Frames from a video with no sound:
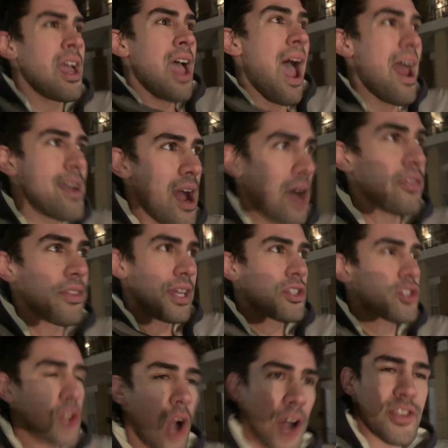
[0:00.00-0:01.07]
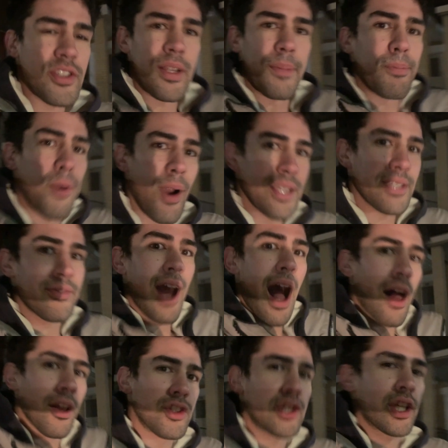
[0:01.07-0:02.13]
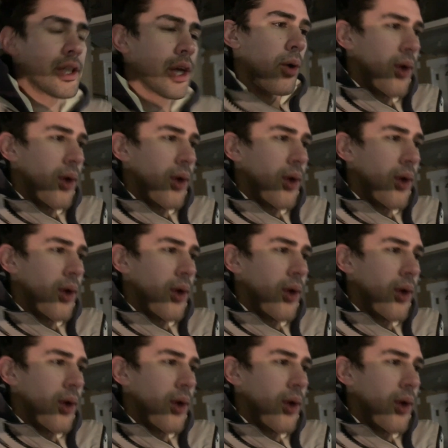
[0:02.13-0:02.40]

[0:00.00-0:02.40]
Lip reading: and now this causes the price of college to go